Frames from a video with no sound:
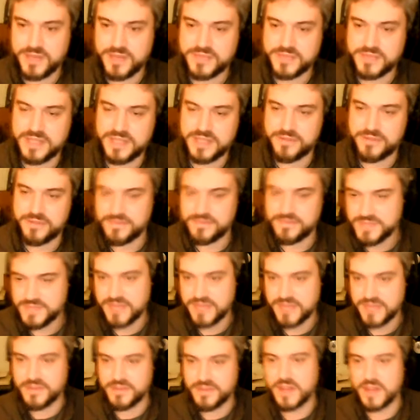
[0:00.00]
see
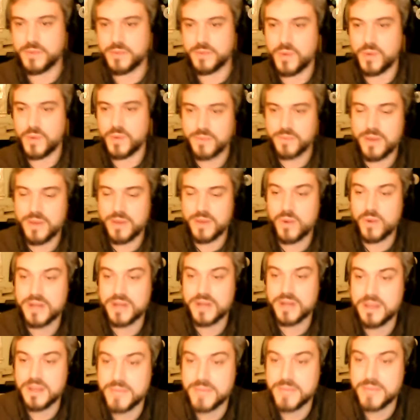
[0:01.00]
if another one might want
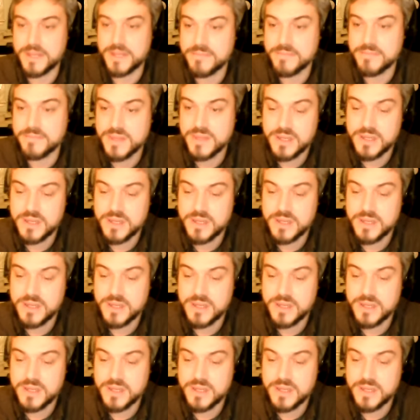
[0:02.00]
to come in.